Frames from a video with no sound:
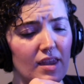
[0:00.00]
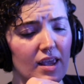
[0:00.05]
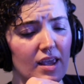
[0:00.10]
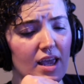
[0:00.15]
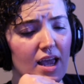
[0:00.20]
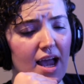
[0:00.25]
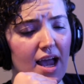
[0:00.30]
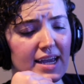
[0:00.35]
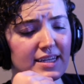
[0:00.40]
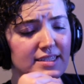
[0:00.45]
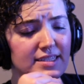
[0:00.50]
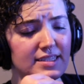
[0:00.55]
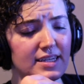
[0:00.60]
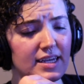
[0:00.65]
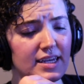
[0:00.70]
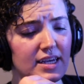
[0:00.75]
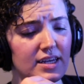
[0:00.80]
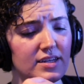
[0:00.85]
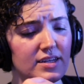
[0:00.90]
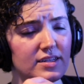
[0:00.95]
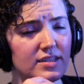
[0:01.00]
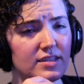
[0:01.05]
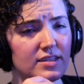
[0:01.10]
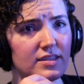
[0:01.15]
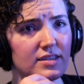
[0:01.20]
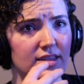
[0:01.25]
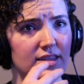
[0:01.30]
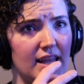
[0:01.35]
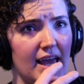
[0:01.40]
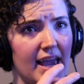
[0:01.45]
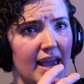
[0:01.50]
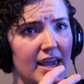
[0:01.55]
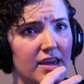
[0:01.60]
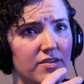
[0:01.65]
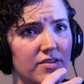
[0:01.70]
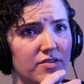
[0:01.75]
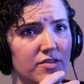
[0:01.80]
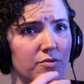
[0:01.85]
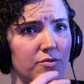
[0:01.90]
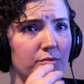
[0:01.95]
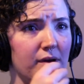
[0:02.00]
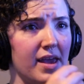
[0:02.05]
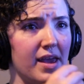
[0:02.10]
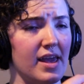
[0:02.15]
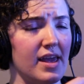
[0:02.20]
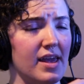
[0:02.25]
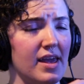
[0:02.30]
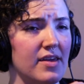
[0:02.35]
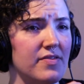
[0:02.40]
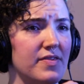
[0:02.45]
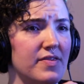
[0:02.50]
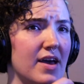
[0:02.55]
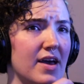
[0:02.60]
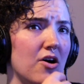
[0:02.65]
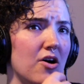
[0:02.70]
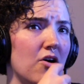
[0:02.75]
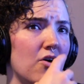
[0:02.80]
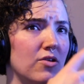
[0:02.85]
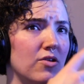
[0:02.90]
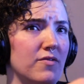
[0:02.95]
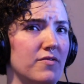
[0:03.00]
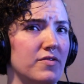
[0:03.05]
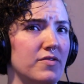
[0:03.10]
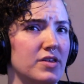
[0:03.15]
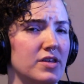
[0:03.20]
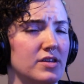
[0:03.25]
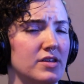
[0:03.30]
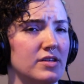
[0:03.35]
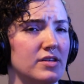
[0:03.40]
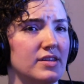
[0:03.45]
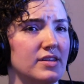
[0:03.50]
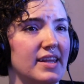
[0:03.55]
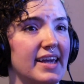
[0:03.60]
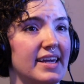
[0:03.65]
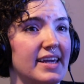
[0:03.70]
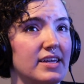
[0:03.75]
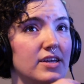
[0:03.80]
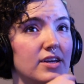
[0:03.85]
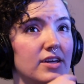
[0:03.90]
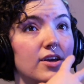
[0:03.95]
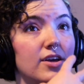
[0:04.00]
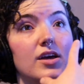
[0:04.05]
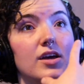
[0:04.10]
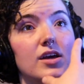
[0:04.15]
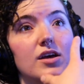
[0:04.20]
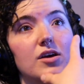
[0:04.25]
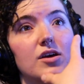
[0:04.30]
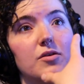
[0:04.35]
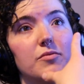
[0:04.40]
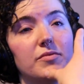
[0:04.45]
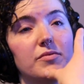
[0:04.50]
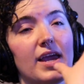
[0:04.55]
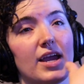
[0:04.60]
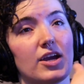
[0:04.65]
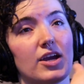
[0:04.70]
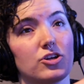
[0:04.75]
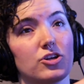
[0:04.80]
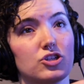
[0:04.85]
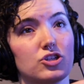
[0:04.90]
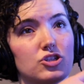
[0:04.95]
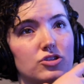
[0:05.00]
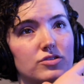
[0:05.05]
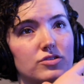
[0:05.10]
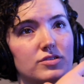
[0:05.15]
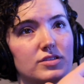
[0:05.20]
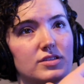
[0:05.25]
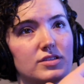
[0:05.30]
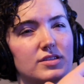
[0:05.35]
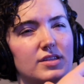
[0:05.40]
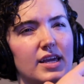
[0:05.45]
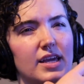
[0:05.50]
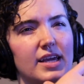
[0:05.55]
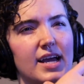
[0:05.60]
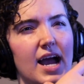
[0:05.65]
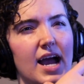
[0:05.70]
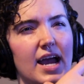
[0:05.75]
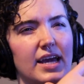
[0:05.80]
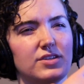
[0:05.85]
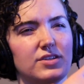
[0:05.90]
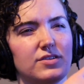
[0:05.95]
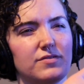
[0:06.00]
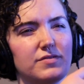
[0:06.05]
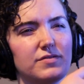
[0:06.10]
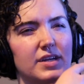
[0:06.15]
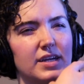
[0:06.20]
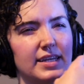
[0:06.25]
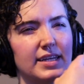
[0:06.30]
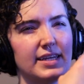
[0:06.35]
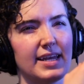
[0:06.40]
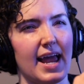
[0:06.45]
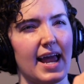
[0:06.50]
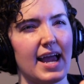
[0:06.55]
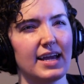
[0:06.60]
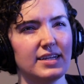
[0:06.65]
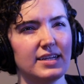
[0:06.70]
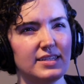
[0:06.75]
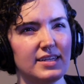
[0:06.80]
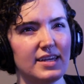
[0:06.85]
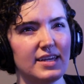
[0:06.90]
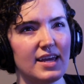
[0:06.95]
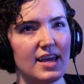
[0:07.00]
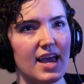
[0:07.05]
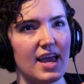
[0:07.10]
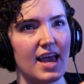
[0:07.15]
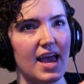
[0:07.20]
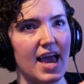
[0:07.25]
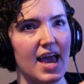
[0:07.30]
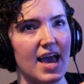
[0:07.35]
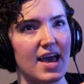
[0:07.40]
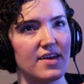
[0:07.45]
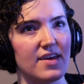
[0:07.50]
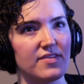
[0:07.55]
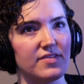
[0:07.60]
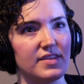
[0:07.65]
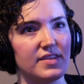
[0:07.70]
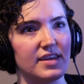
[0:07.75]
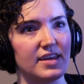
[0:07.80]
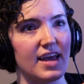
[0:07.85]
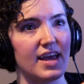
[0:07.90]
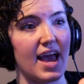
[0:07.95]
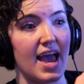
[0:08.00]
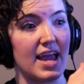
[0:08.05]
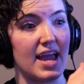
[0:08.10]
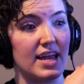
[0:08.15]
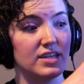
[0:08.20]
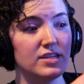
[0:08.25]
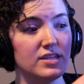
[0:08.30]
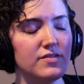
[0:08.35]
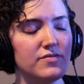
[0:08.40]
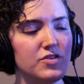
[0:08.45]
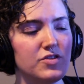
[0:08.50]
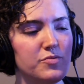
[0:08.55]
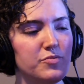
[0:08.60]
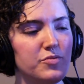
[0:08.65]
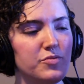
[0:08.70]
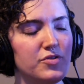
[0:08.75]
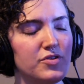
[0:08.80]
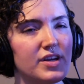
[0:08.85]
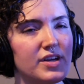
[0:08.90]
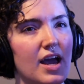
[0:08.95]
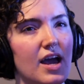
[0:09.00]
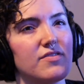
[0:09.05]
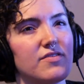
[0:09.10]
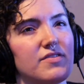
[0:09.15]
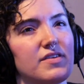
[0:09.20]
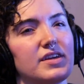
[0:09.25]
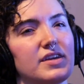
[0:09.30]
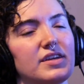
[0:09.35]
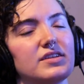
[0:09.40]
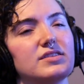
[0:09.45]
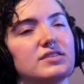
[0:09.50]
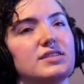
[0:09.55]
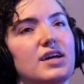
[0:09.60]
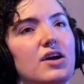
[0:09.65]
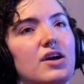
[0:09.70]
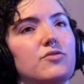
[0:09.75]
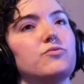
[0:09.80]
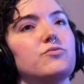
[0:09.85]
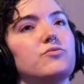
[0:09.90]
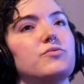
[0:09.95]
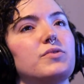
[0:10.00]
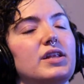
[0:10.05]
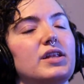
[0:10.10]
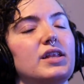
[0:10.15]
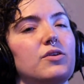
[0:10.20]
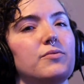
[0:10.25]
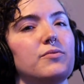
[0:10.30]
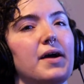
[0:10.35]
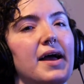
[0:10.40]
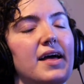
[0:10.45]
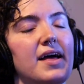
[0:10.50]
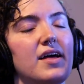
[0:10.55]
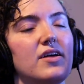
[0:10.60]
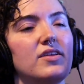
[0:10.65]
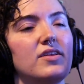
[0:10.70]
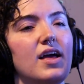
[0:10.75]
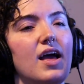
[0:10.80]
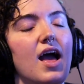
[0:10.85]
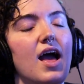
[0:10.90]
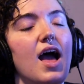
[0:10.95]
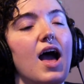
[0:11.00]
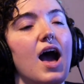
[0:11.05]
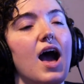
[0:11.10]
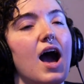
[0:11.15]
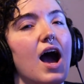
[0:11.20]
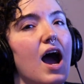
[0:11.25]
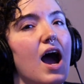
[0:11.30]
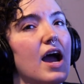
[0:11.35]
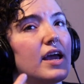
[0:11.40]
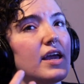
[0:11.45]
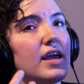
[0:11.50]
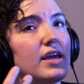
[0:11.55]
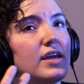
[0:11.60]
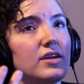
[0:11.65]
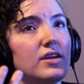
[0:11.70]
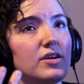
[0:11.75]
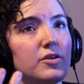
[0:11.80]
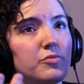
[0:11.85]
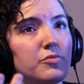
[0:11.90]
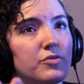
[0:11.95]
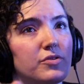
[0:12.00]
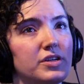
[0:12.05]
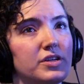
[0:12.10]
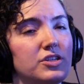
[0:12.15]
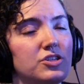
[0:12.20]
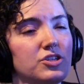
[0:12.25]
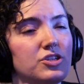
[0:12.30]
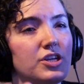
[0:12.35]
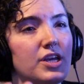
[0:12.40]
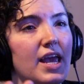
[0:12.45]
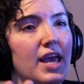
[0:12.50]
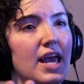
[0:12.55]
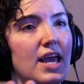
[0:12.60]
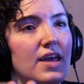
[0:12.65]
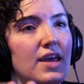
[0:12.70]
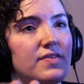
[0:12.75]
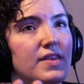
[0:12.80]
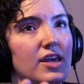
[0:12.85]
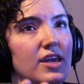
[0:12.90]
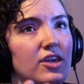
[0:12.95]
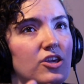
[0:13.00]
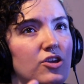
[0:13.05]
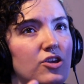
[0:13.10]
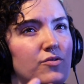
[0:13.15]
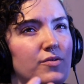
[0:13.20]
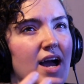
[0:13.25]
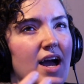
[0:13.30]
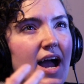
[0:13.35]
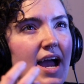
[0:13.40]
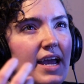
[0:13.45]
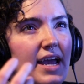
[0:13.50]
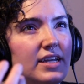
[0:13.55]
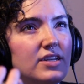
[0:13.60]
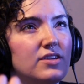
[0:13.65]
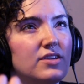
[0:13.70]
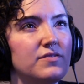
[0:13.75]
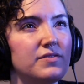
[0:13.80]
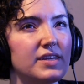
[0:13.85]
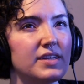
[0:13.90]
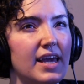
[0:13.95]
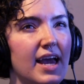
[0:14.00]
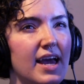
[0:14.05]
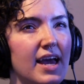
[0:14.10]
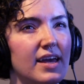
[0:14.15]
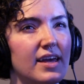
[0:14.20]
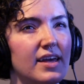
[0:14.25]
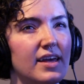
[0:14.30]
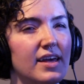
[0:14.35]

I did like the way that all of the like characters, they kind of connect, and the end of the book I think is done really well. I appreciate that you kind of get